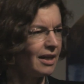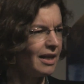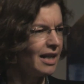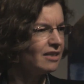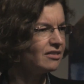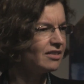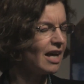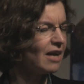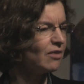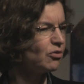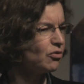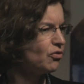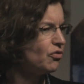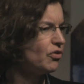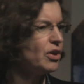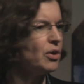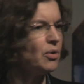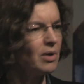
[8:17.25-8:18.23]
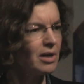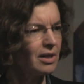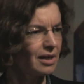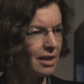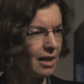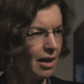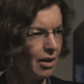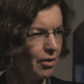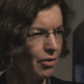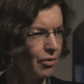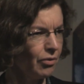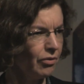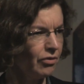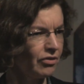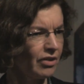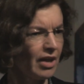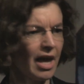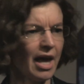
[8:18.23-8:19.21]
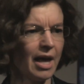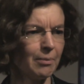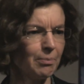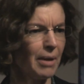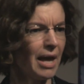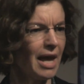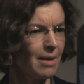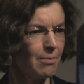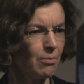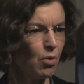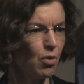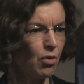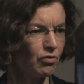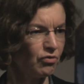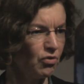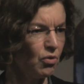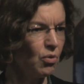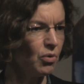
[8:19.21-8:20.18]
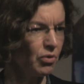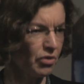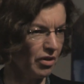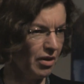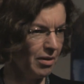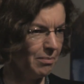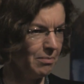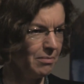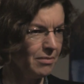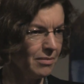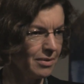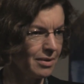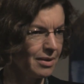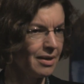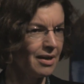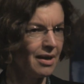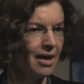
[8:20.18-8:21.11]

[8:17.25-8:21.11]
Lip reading: Let's have fewer clothes and pay more for them,